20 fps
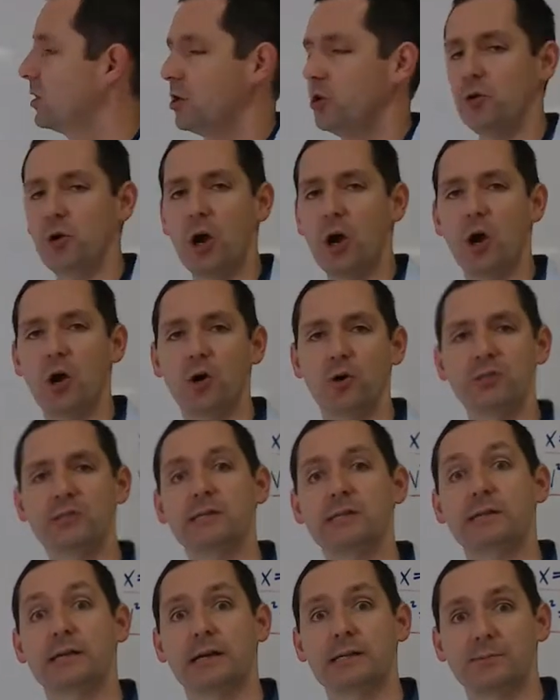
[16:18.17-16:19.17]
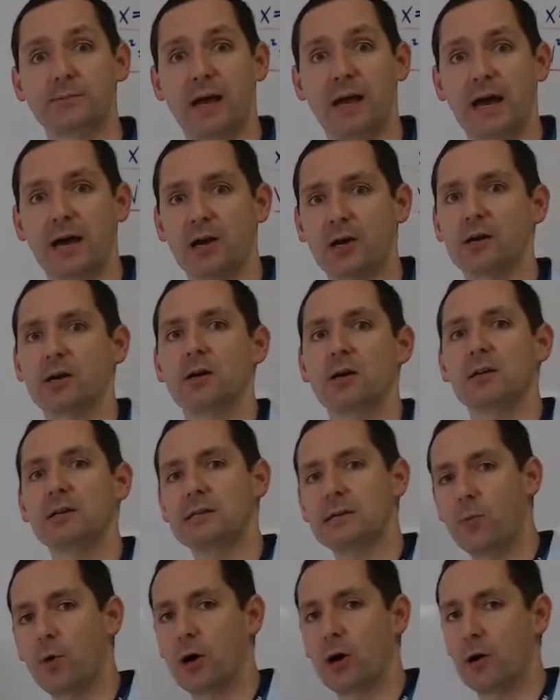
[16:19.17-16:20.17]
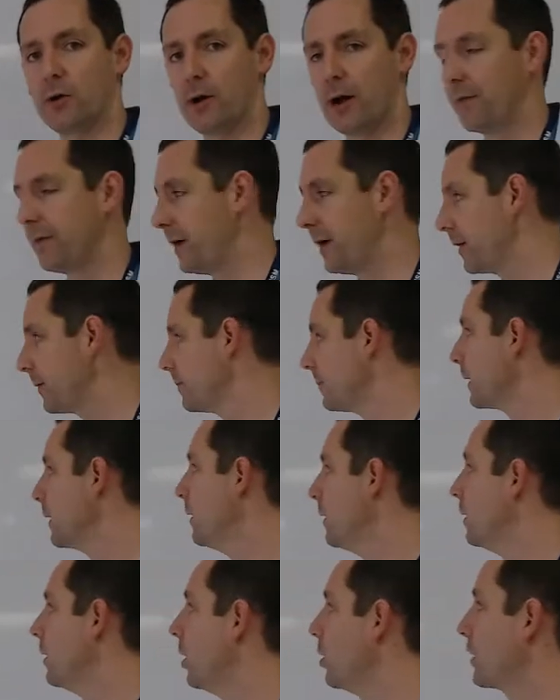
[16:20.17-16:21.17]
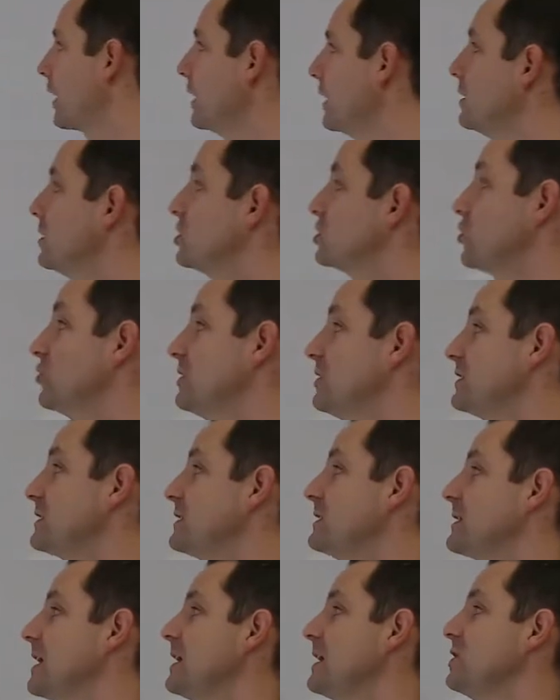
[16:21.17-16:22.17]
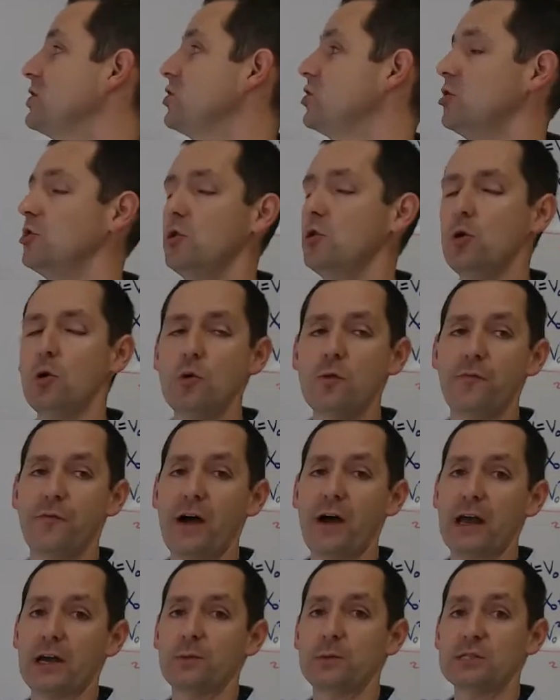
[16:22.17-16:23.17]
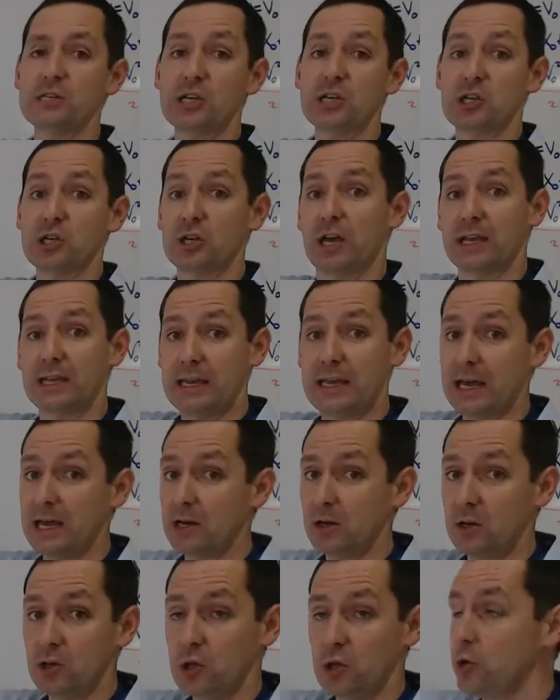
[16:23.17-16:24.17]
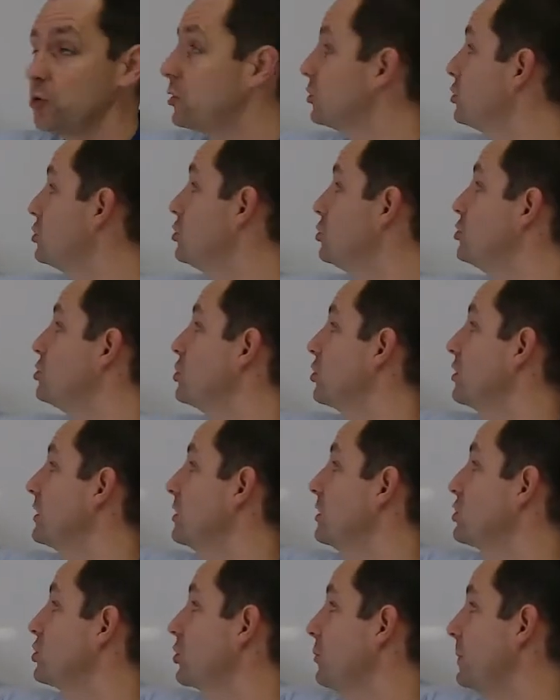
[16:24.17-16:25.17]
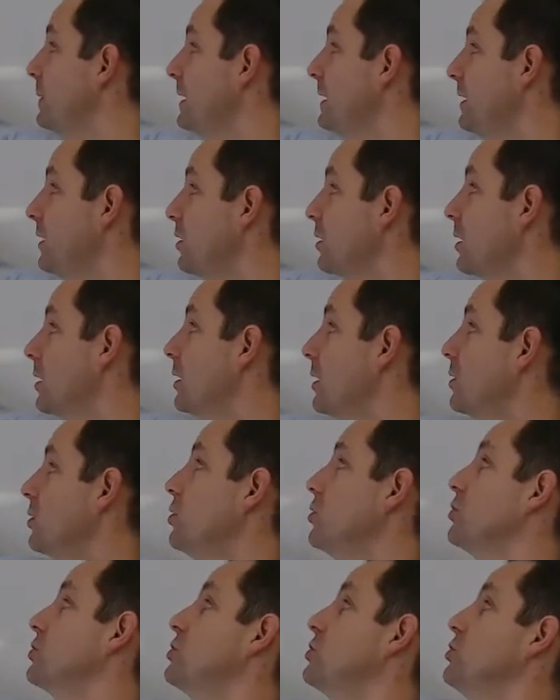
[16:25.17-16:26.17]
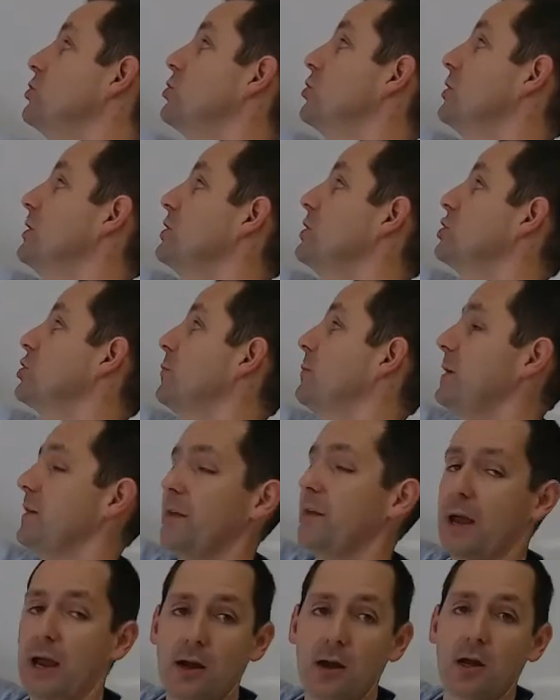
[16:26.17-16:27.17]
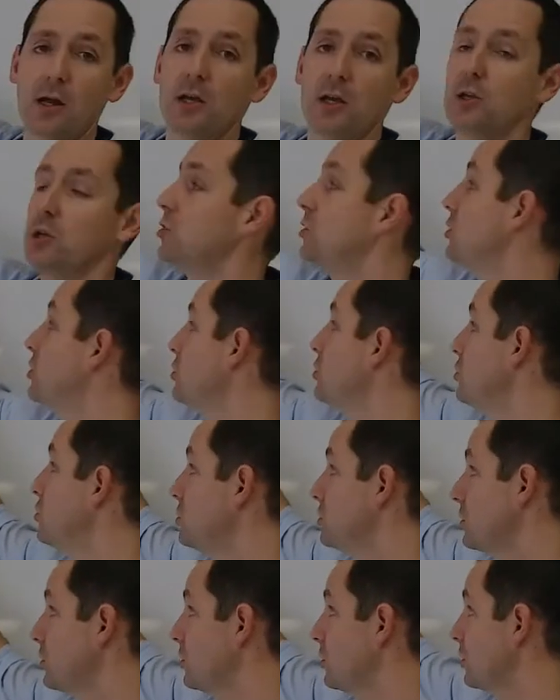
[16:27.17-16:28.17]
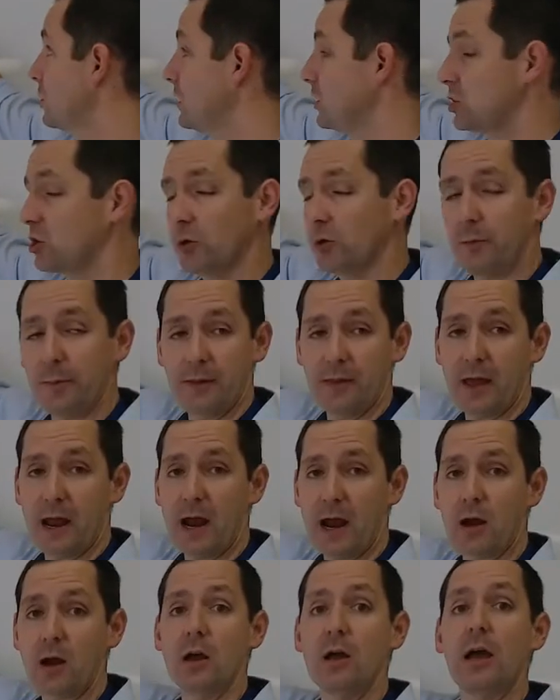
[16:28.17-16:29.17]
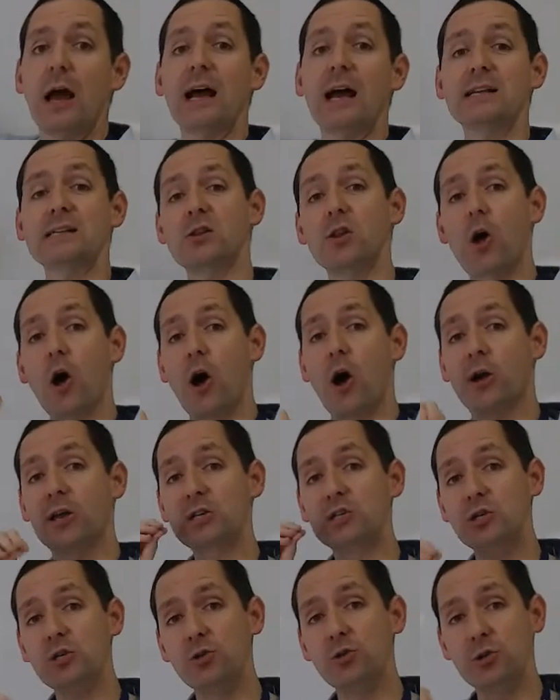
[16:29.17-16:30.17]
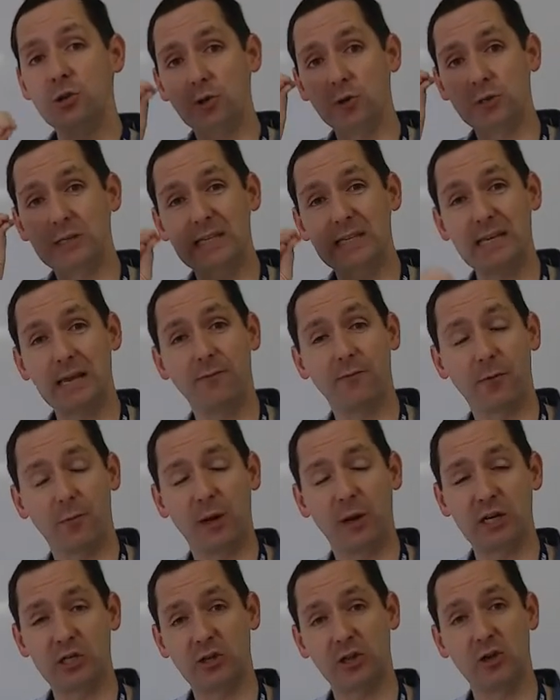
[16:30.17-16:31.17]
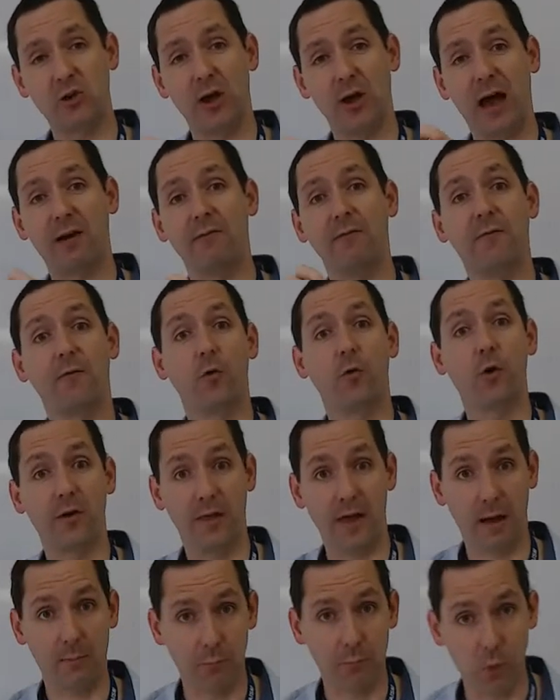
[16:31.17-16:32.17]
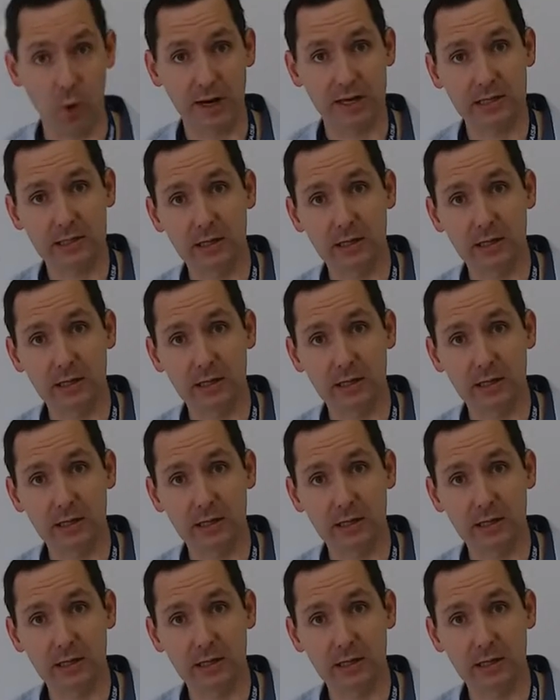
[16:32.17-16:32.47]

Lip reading: Who knows? Doesn't matter. Somewhere around there. Okay, so this is a new final position. Again, you could choose your initial to be here. You could choose your initial to be there. You could use your initial to be there, as long as you use the information that you have for that point.